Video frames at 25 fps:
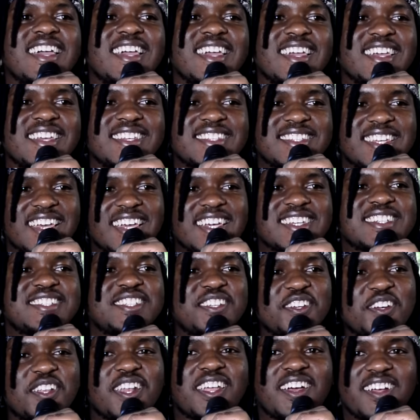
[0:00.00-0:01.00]
He's
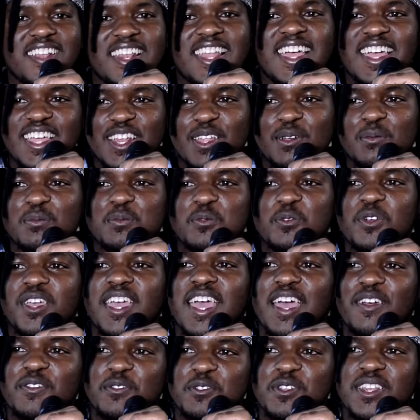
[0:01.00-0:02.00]
actually on our lineup. We
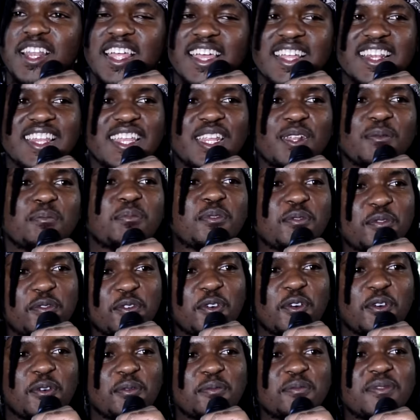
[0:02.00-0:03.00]
have to like let him
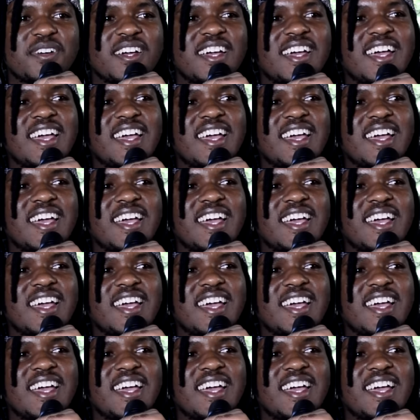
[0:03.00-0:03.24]
perform."